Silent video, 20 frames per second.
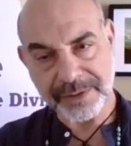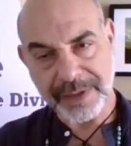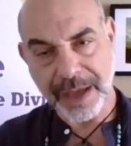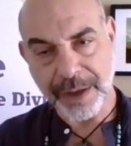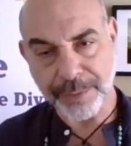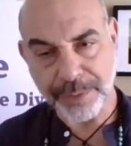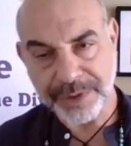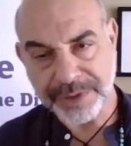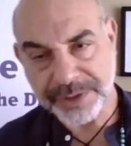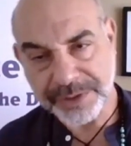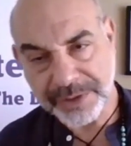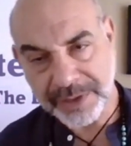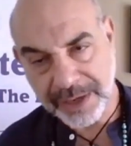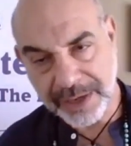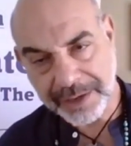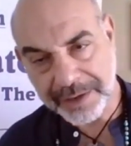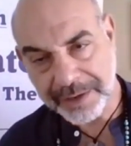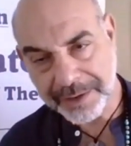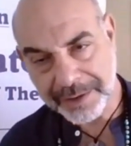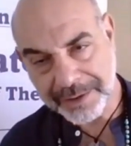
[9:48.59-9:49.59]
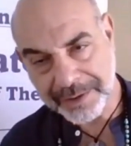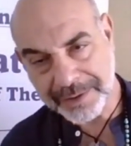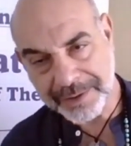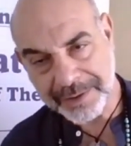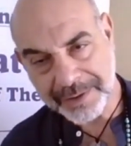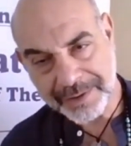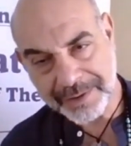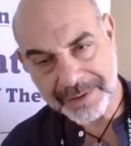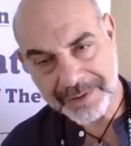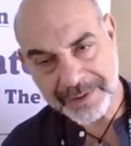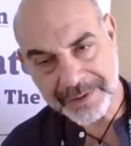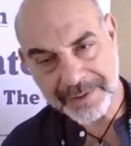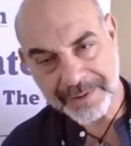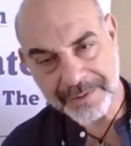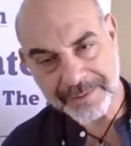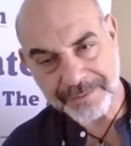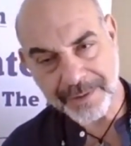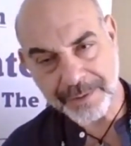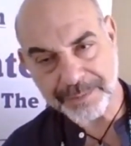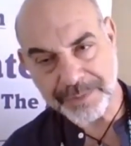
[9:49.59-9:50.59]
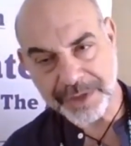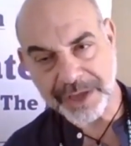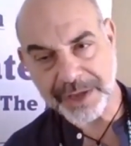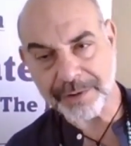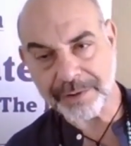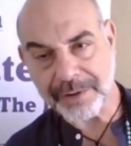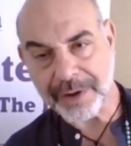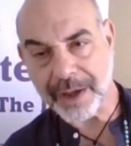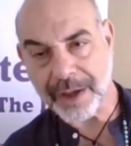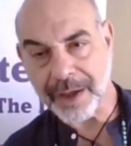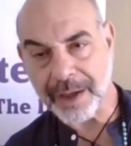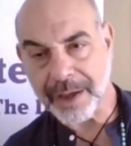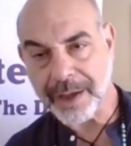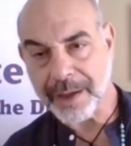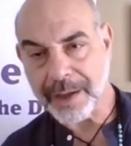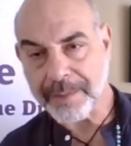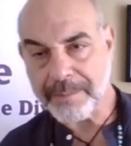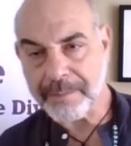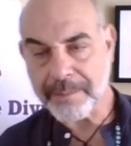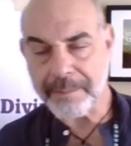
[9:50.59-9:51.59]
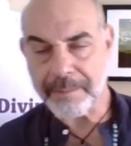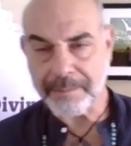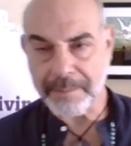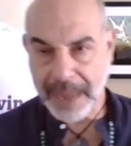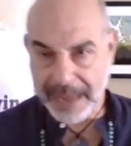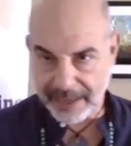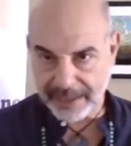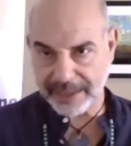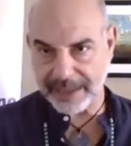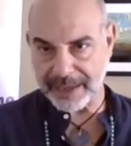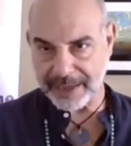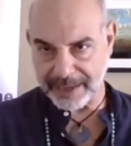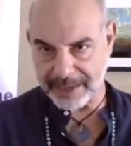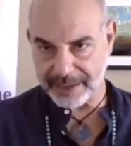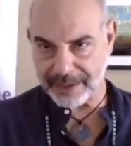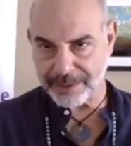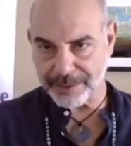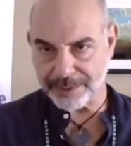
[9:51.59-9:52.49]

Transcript: That was from Kira Makey,